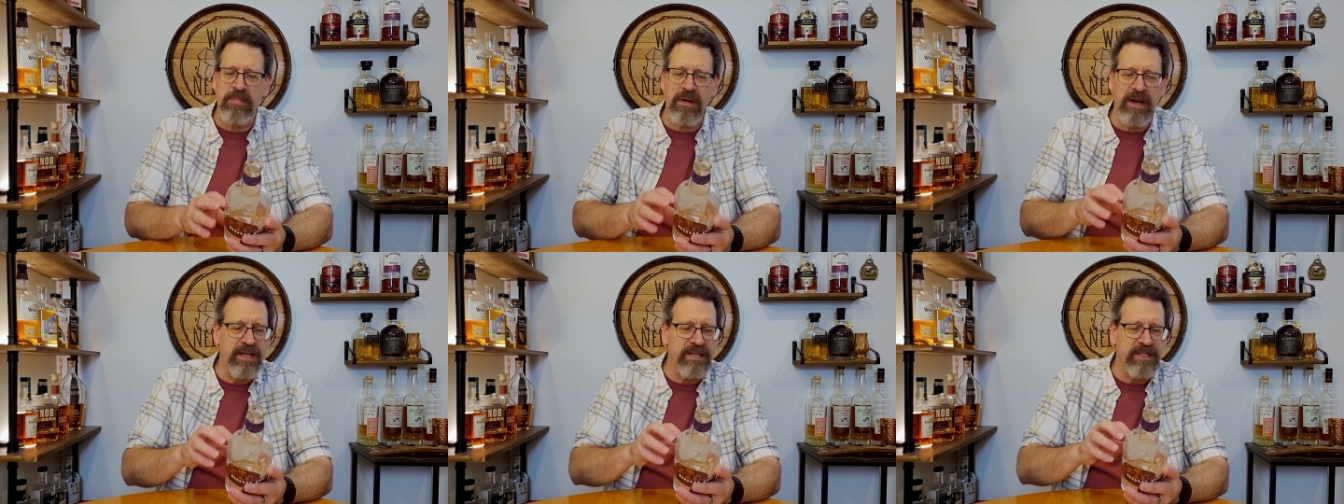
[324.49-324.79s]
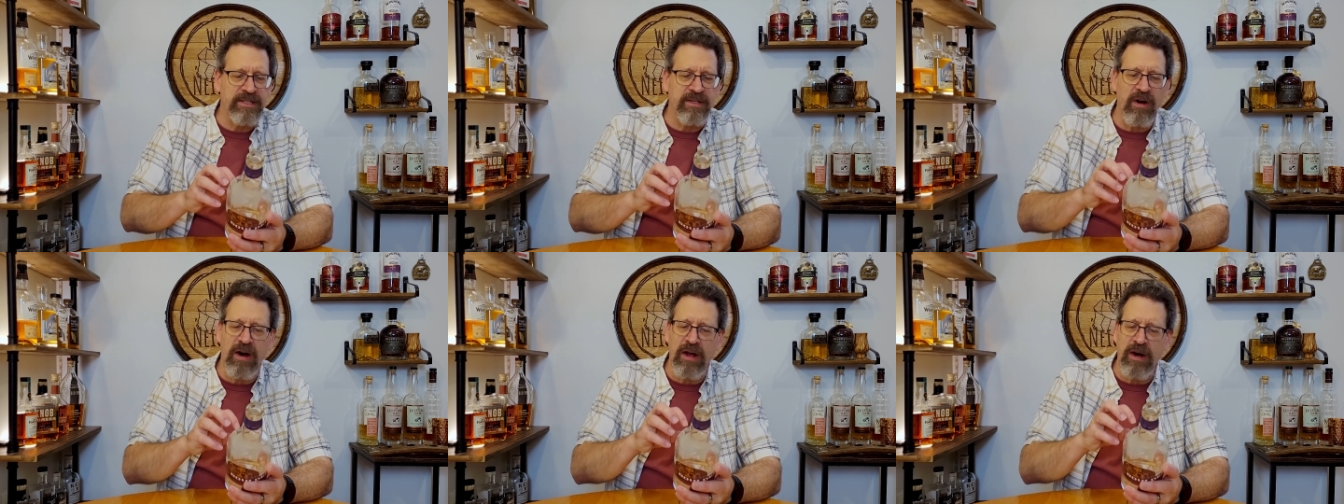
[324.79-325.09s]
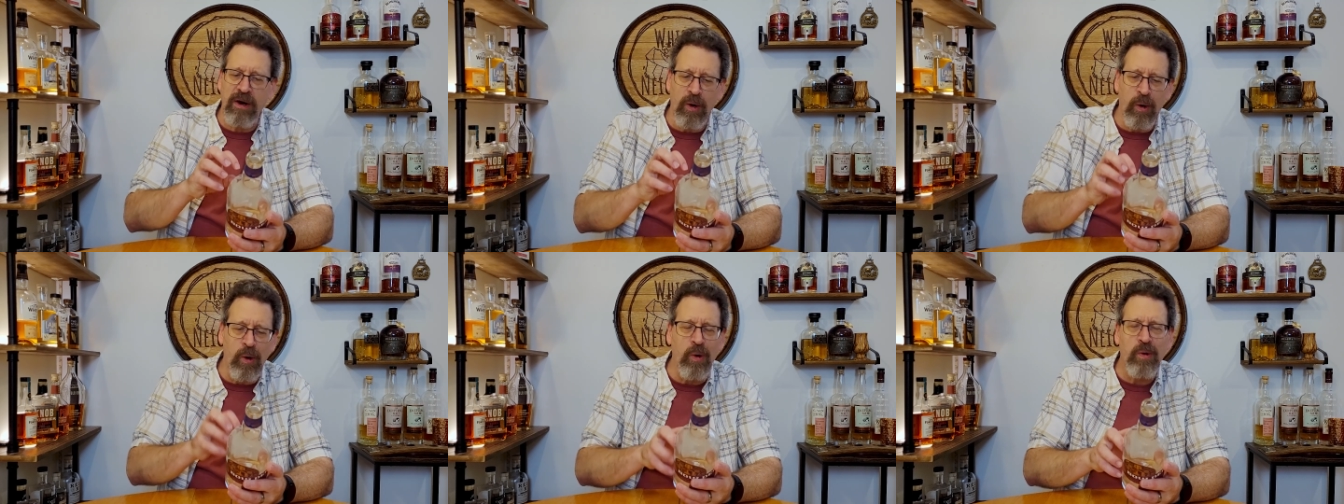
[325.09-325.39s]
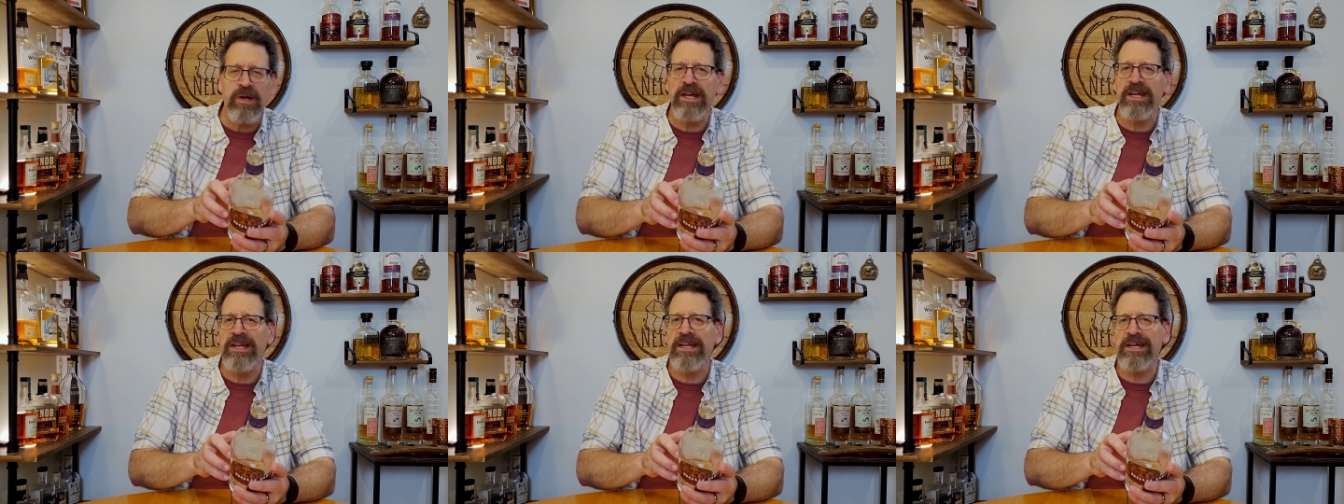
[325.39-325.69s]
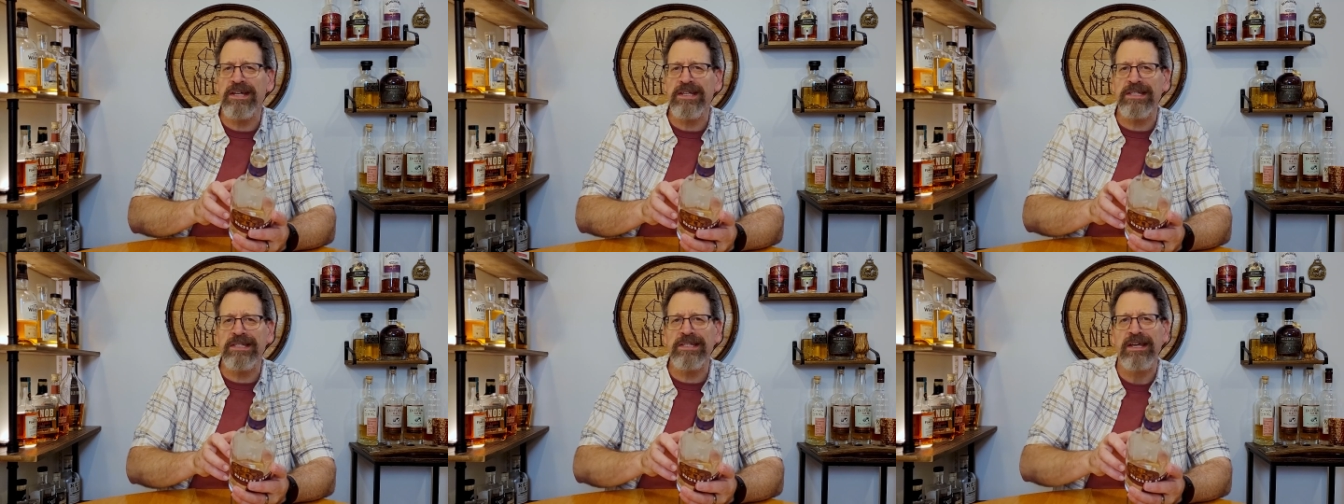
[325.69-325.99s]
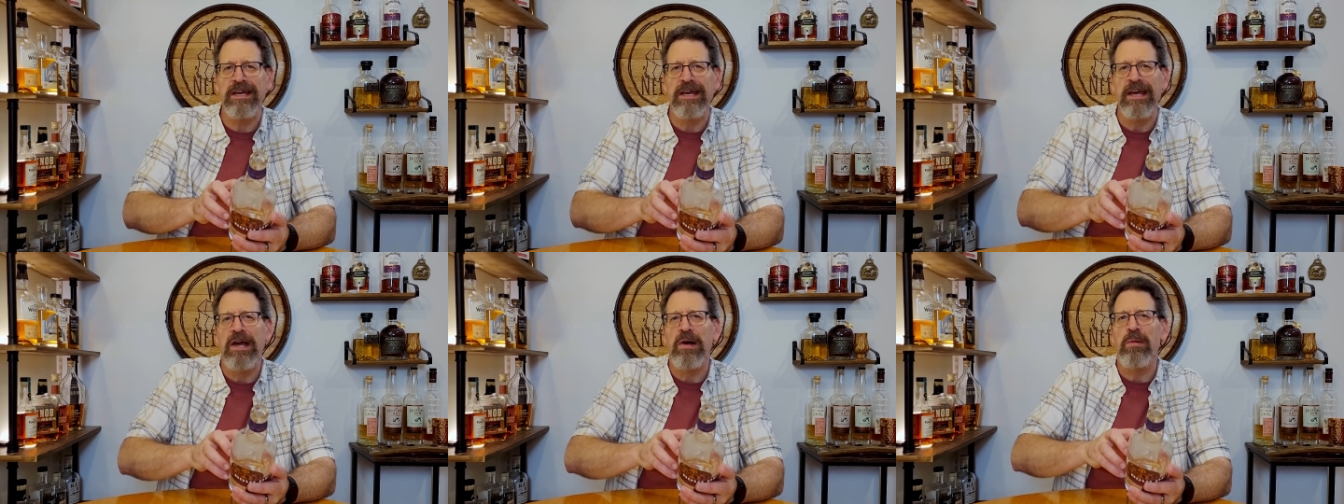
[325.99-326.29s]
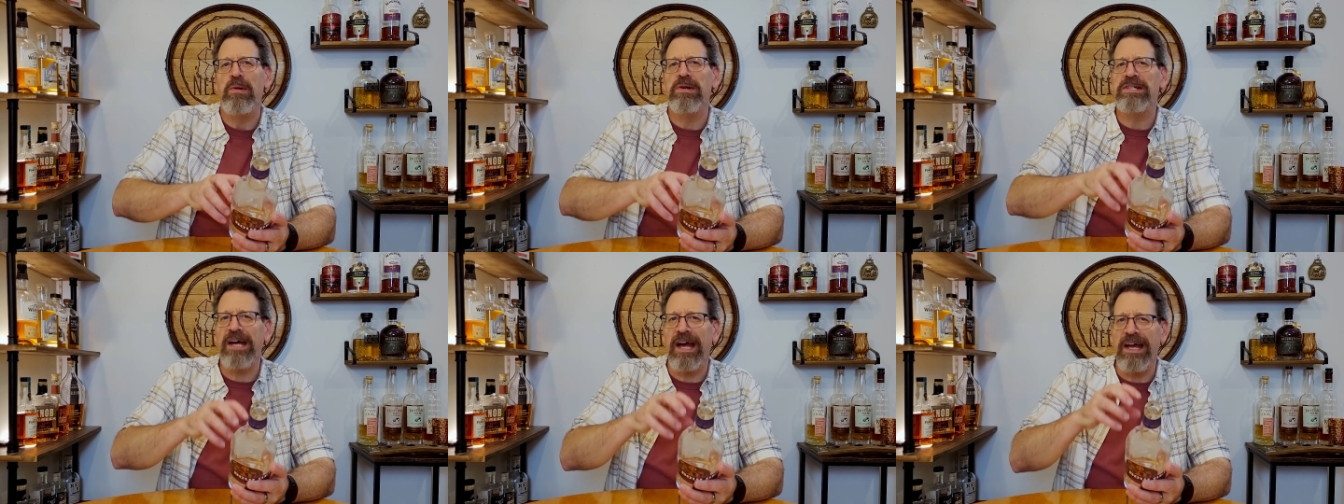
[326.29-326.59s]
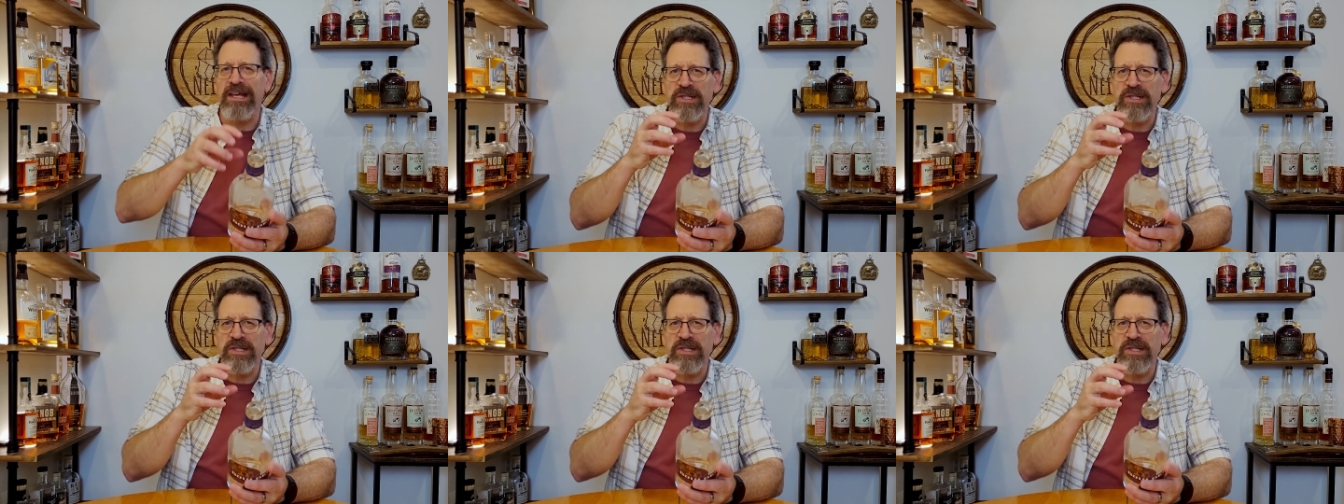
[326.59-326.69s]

But it's got oakiness, which I